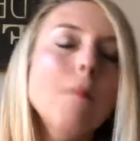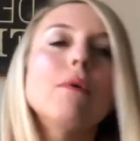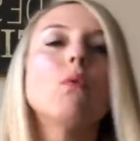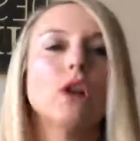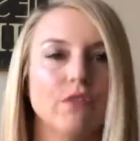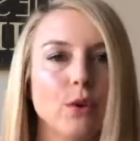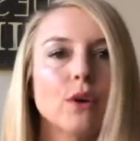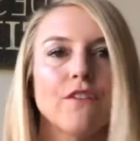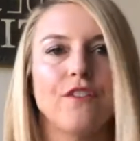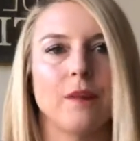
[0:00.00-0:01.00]
But what if you
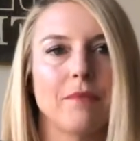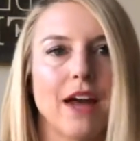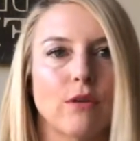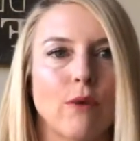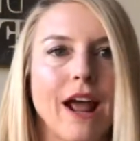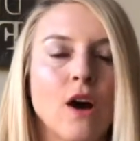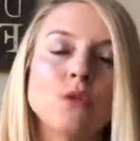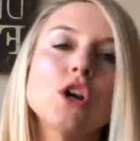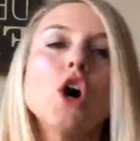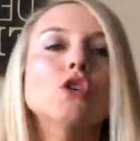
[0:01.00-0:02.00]
were to flip that
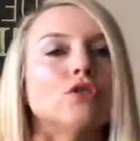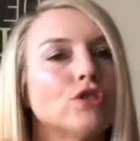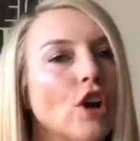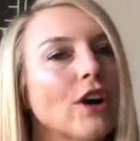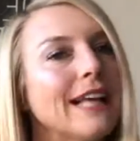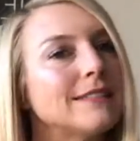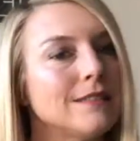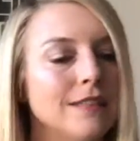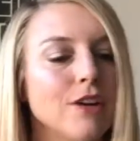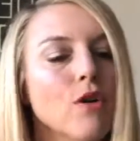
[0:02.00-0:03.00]
around, start at
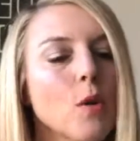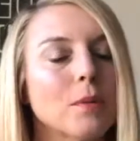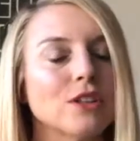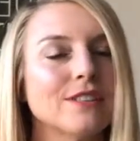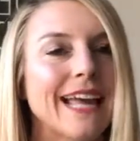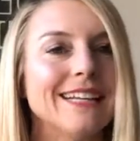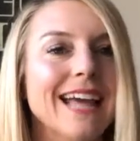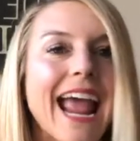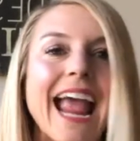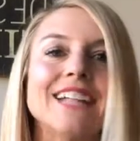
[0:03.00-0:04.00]
0%
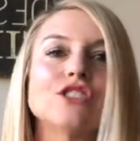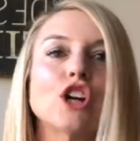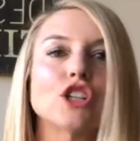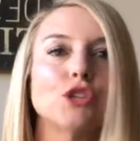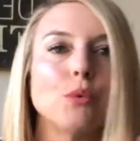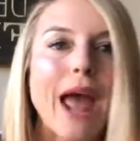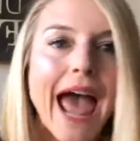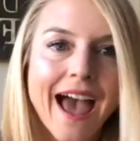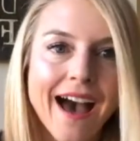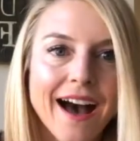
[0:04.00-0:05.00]
and start to
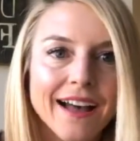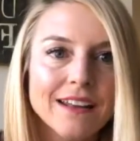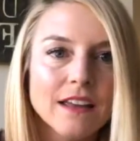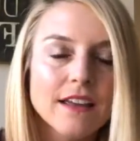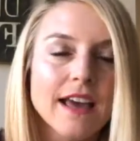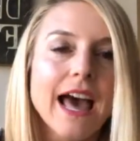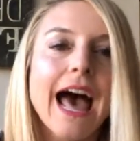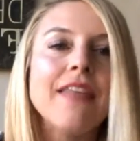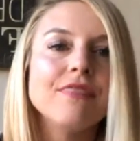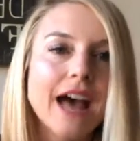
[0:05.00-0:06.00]
add?
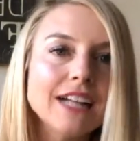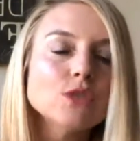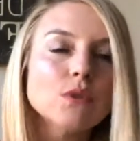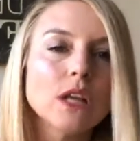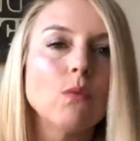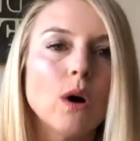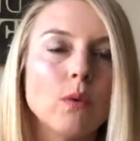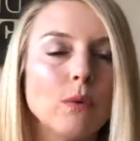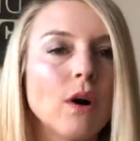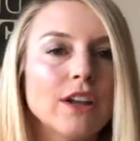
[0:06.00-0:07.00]
And that's really
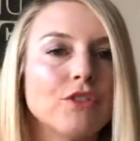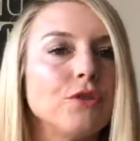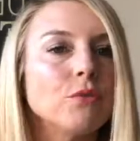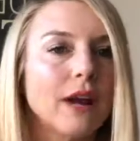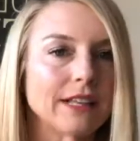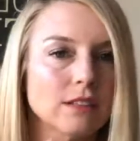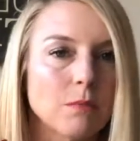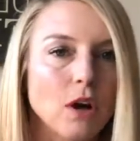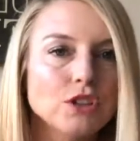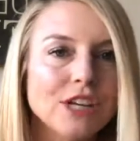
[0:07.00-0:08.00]
what we want to do, right?
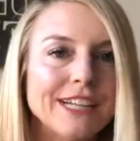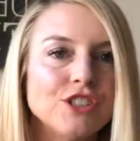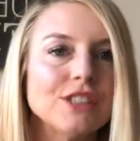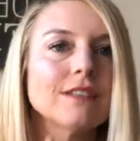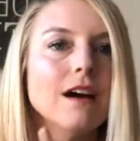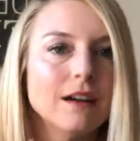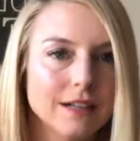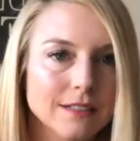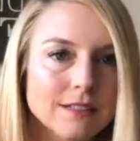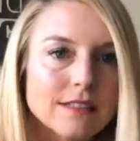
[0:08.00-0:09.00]
Small changes
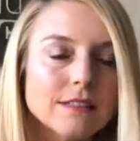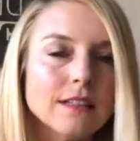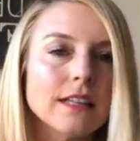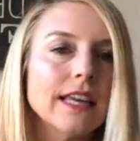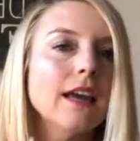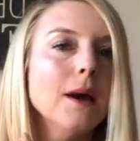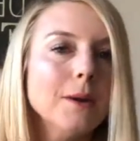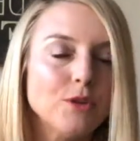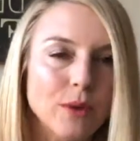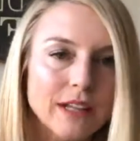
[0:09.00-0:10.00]
consistently,
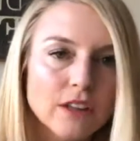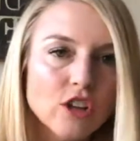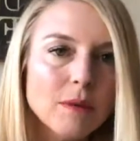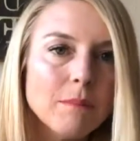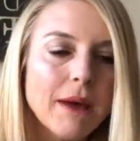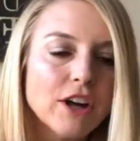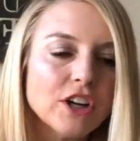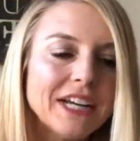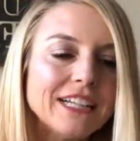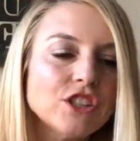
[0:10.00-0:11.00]
doing a little bit
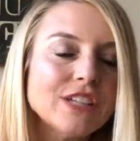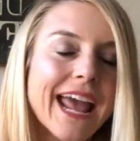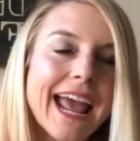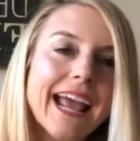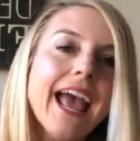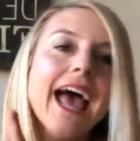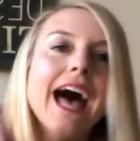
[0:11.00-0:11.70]
better each day,